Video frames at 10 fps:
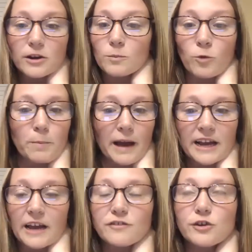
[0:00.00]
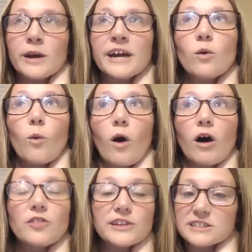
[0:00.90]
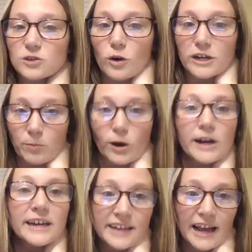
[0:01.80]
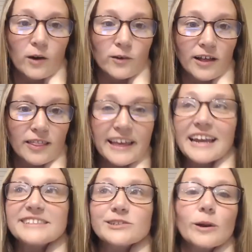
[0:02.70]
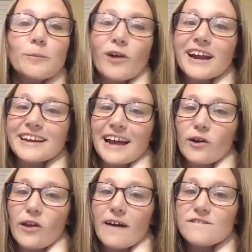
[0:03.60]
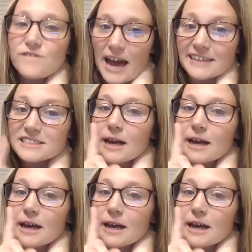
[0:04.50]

Rebecca, if you hit a wall, this is going to break it down. And it's going to break it down fast.